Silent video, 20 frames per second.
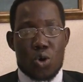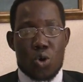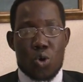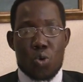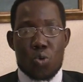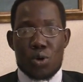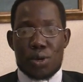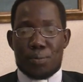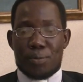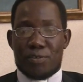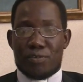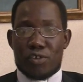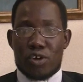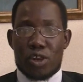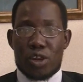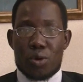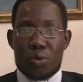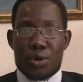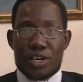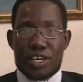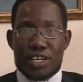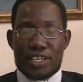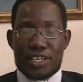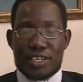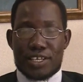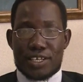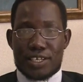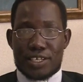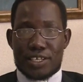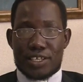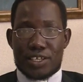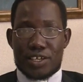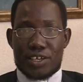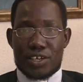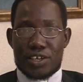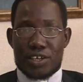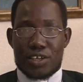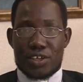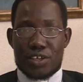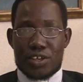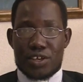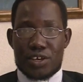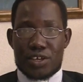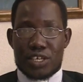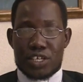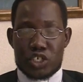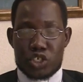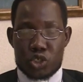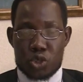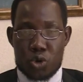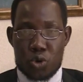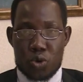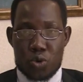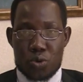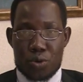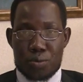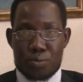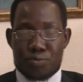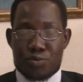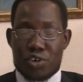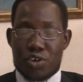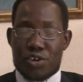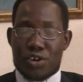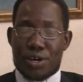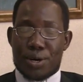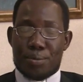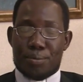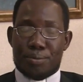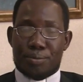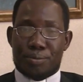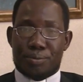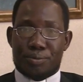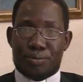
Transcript: who will be following the show program.